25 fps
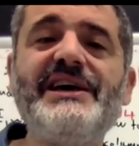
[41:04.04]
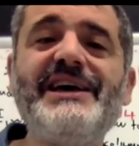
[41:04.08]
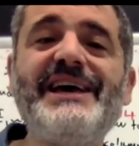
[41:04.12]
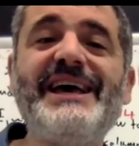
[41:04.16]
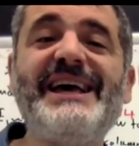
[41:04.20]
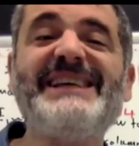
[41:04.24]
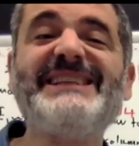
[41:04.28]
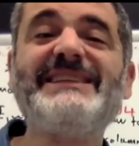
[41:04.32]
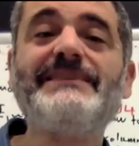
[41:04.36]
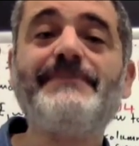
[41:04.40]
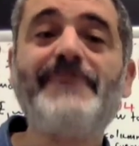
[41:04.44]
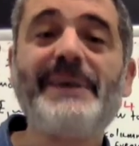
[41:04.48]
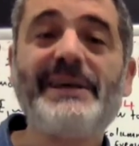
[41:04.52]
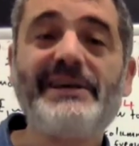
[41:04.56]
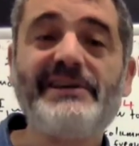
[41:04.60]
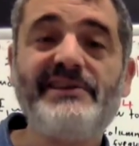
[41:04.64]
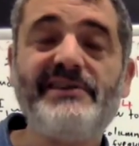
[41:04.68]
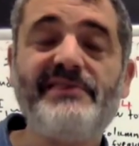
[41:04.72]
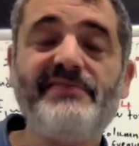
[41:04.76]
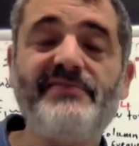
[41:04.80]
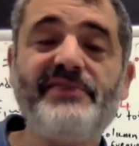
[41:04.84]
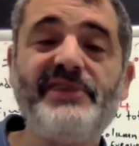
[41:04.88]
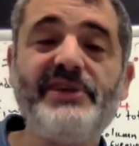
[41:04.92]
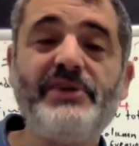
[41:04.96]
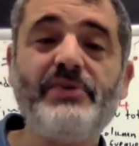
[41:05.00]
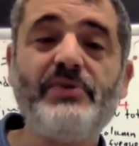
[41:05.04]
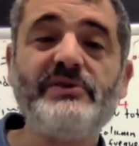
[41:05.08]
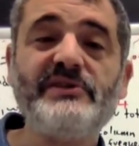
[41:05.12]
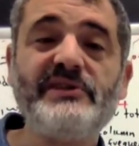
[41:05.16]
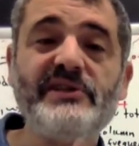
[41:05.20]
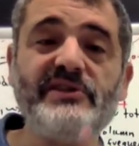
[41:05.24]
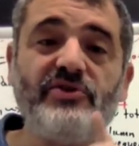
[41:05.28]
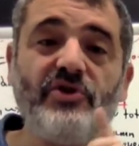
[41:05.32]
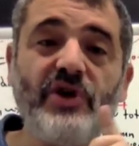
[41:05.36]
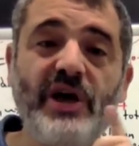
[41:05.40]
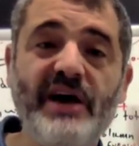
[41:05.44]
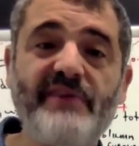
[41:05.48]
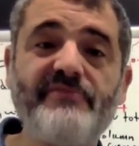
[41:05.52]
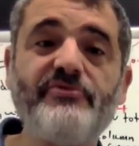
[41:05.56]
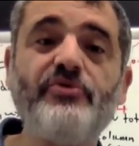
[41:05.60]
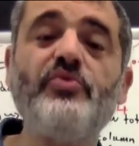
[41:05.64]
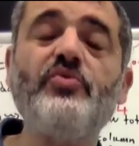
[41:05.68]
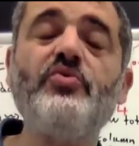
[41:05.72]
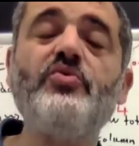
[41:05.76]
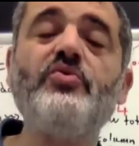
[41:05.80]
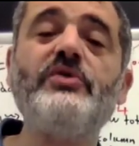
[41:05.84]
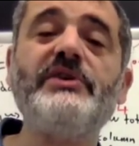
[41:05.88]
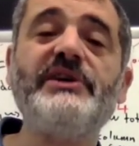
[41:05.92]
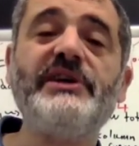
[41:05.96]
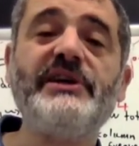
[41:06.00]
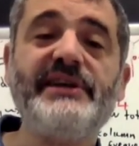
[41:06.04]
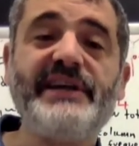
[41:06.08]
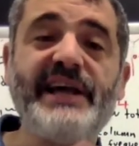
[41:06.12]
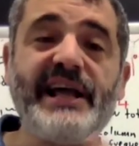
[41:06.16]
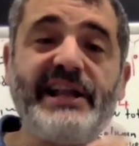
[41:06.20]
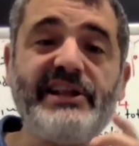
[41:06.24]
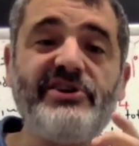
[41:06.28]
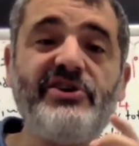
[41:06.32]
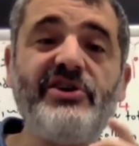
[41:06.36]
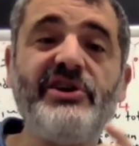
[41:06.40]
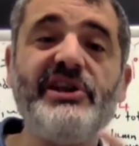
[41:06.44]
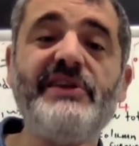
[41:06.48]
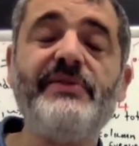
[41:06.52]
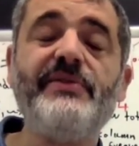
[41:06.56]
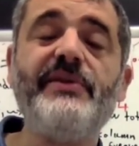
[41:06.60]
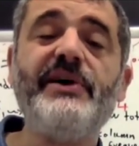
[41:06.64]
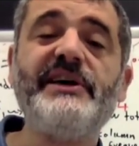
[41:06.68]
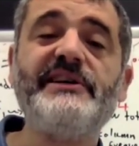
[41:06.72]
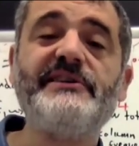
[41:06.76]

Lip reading: expected frequency. So you have to calculate the